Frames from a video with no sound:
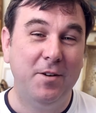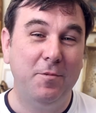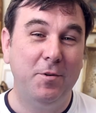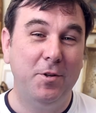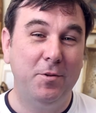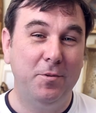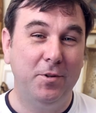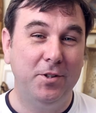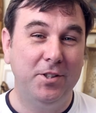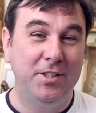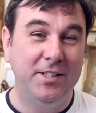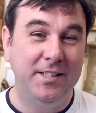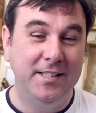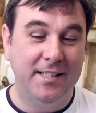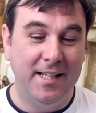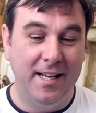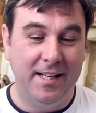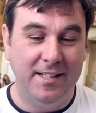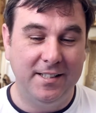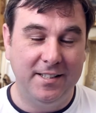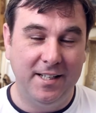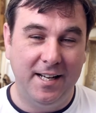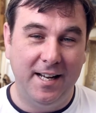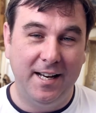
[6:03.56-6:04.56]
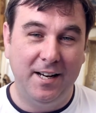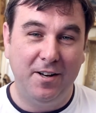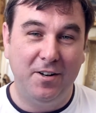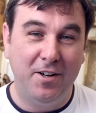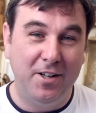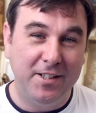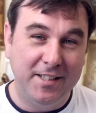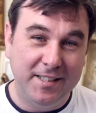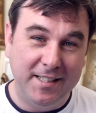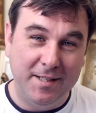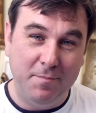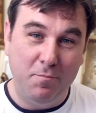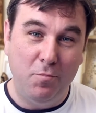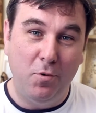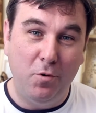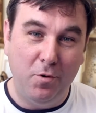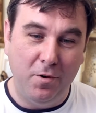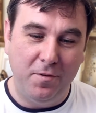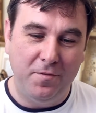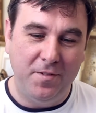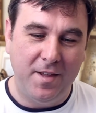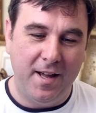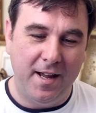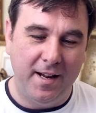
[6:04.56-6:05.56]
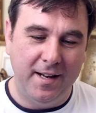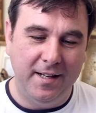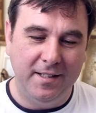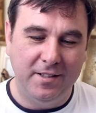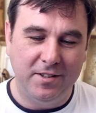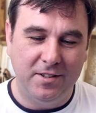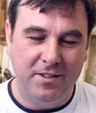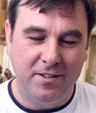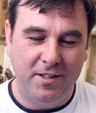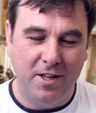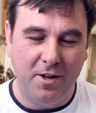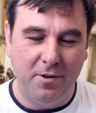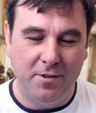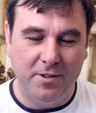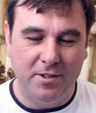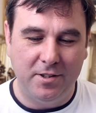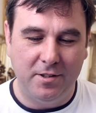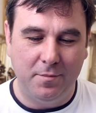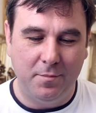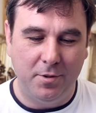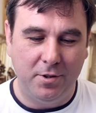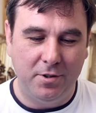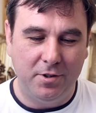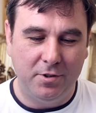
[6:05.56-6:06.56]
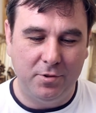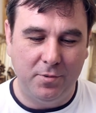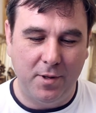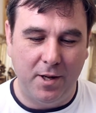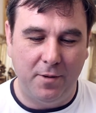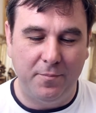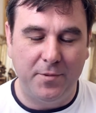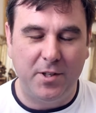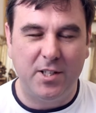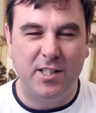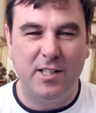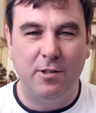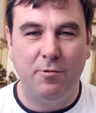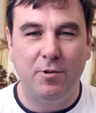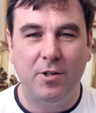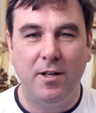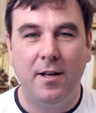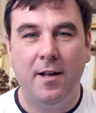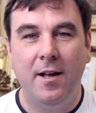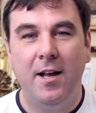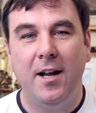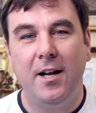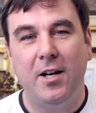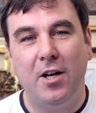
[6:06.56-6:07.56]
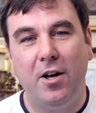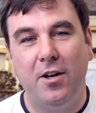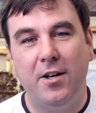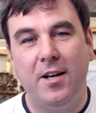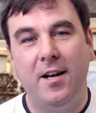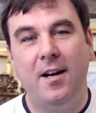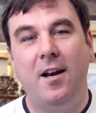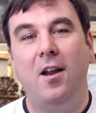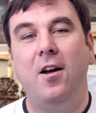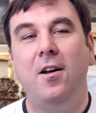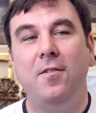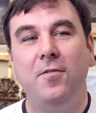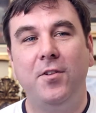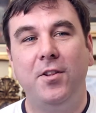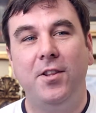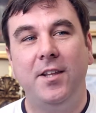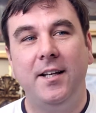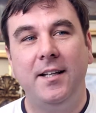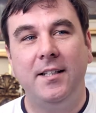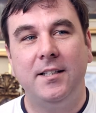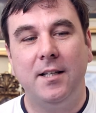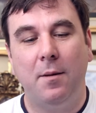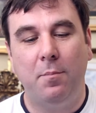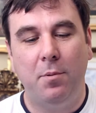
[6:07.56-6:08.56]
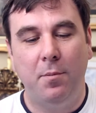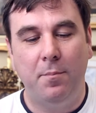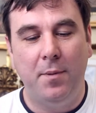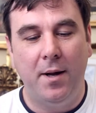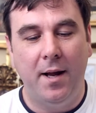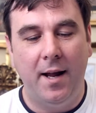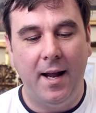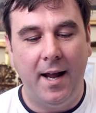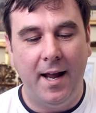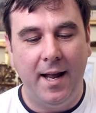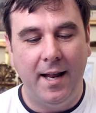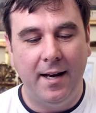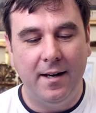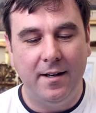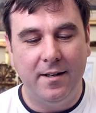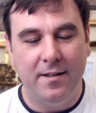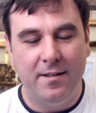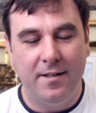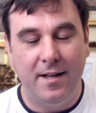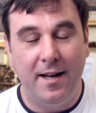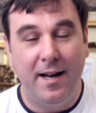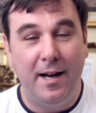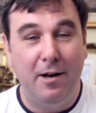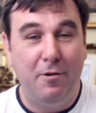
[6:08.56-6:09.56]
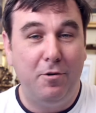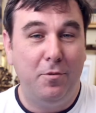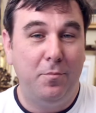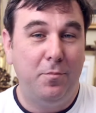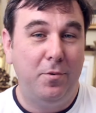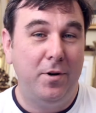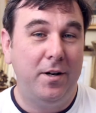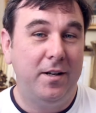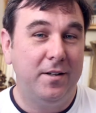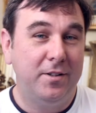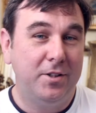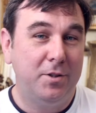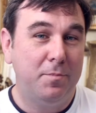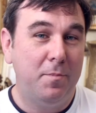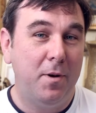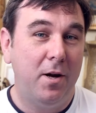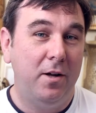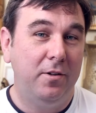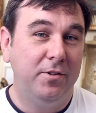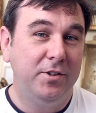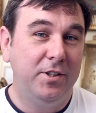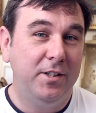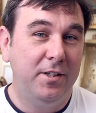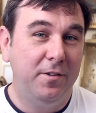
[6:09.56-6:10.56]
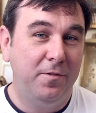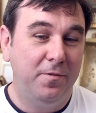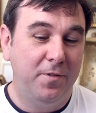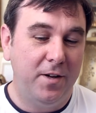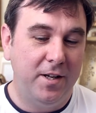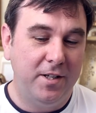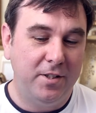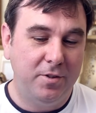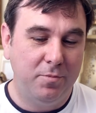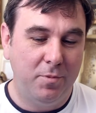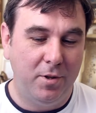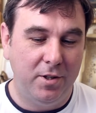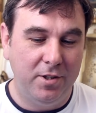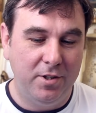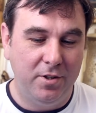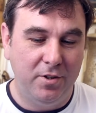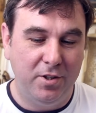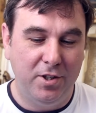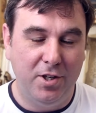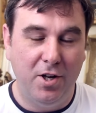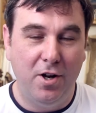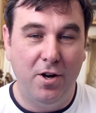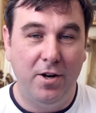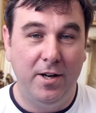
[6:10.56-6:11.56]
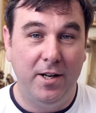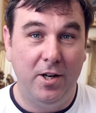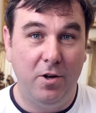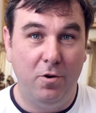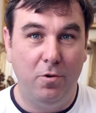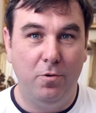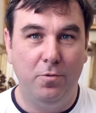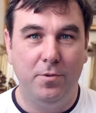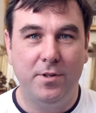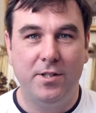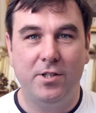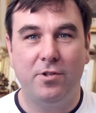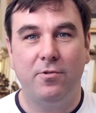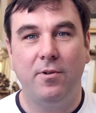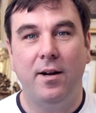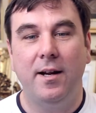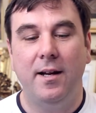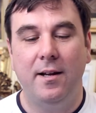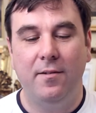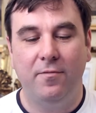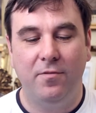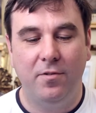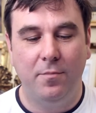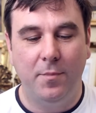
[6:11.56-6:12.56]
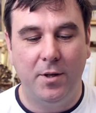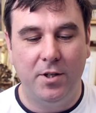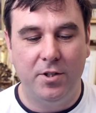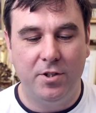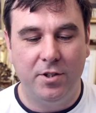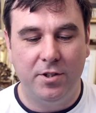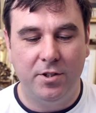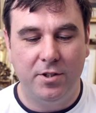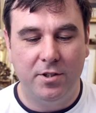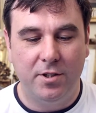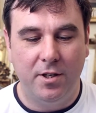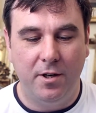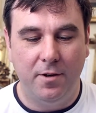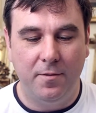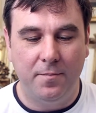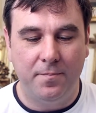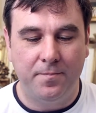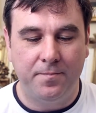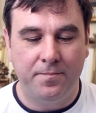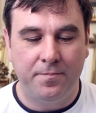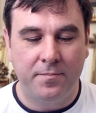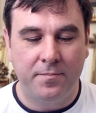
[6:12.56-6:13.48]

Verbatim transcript: with what she says, and I'd like to see more of that in, go into the book as well, because it would kind of liven things up a bit, and uh, it would bring a smile to your face while you're learning all this great information too.